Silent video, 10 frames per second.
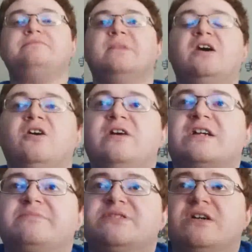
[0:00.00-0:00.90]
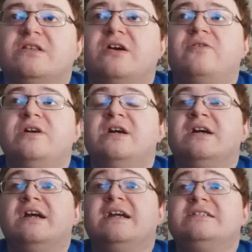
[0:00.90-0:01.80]
Oh, here comes Solo.
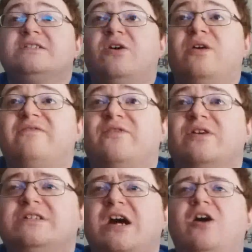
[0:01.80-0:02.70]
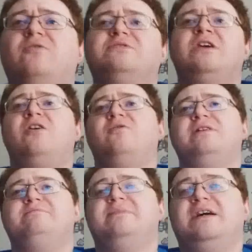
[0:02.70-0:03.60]
He's going for it. Oh, no.
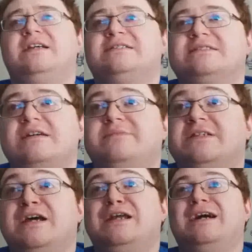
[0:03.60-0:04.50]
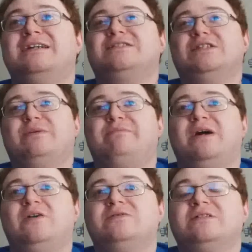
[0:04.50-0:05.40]
He missed. Slammed his head onto the
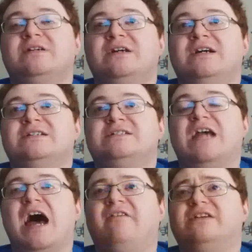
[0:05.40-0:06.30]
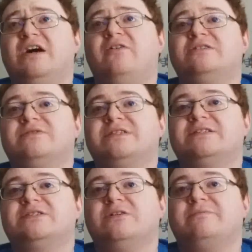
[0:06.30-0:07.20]
post. Kevin Owens with a
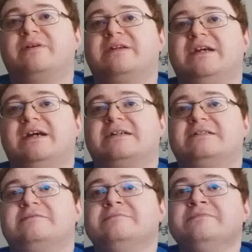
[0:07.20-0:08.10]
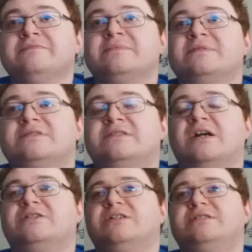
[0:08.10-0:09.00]
super kick.
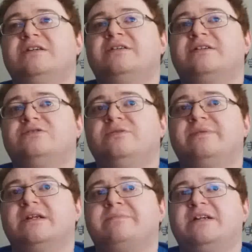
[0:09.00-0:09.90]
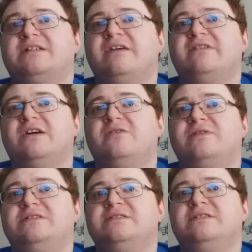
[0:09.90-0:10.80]
There's another super kick by Kevin
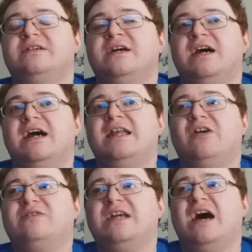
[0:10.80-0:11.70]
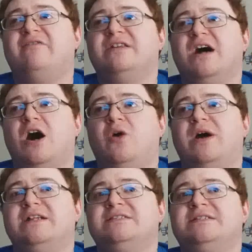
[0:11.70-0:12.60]
Owens. And now Kevin
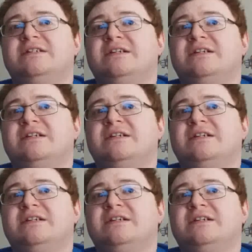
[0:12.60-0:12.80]
Owens.